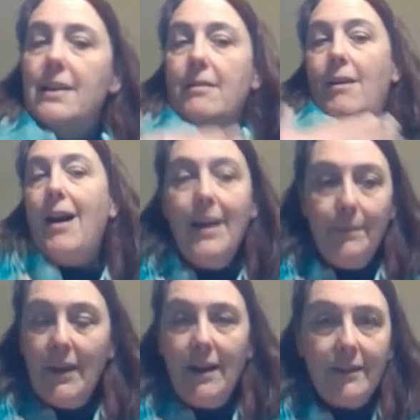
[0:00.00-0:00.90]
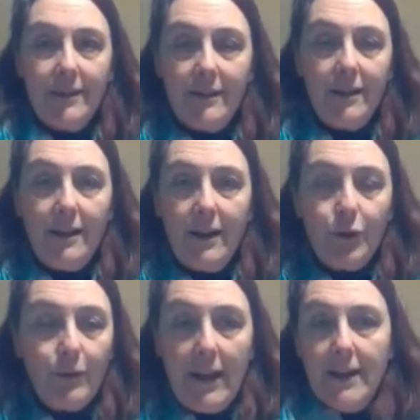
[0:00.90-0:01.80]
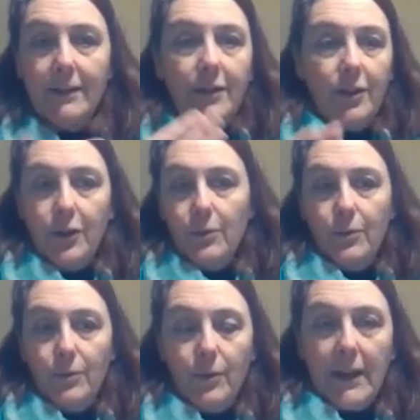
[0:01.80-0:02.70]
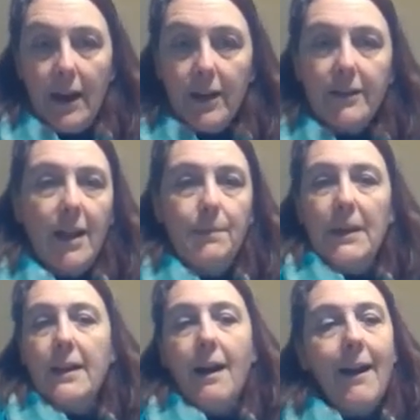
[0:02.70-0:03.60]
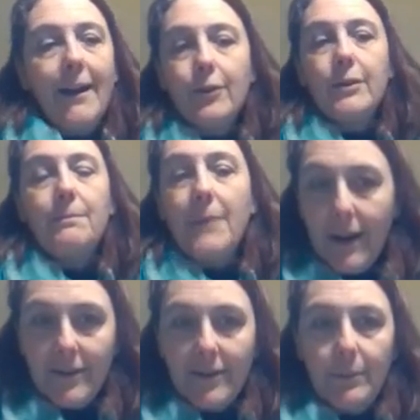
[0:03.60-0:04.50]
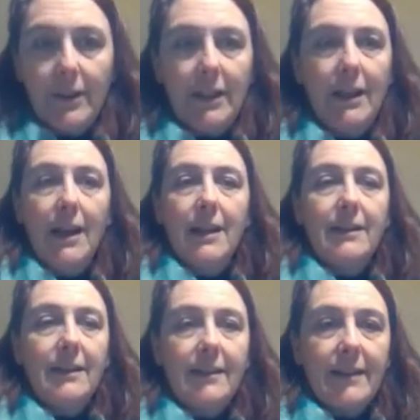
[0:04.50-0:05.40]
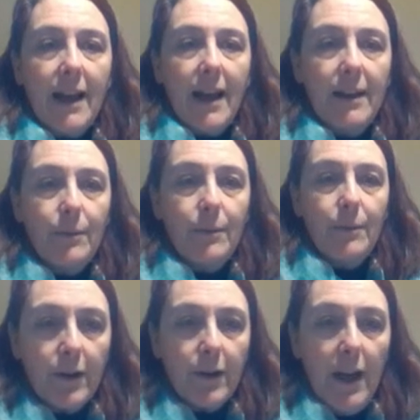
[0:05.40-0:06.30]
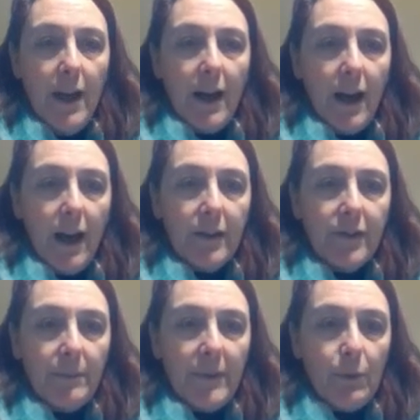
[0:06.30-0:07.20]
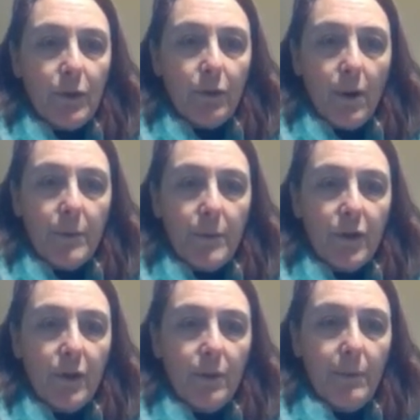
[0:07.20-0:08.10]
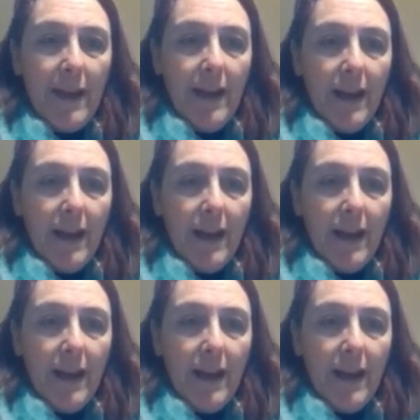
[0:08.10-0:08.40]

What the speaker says: Now, I'm not trained to do karyotyping. I couldn't possibly decide whether something was chromosome,